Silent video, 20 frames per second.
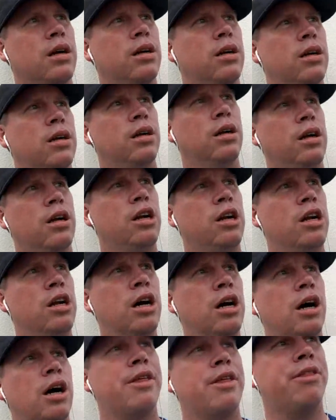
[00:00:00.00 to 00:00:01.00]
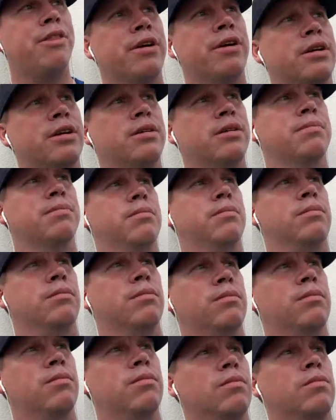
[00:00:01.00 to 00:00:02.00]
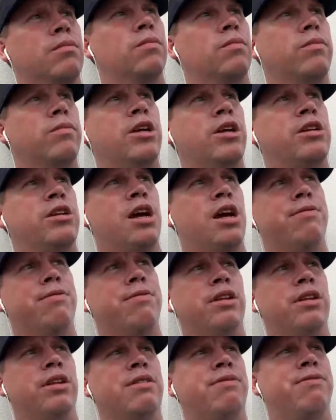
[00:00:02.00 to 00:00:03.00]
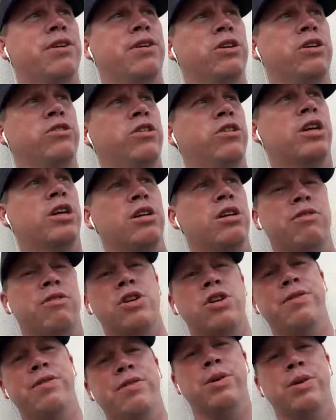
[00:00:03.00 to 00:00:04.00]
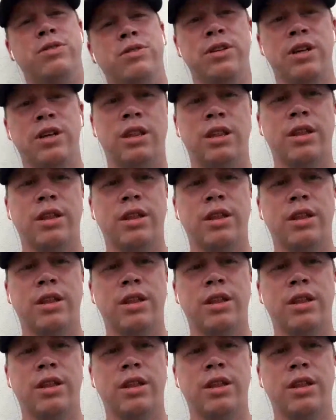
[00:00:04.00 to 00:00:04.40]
No, I think it definitely feels like you're in your own city there.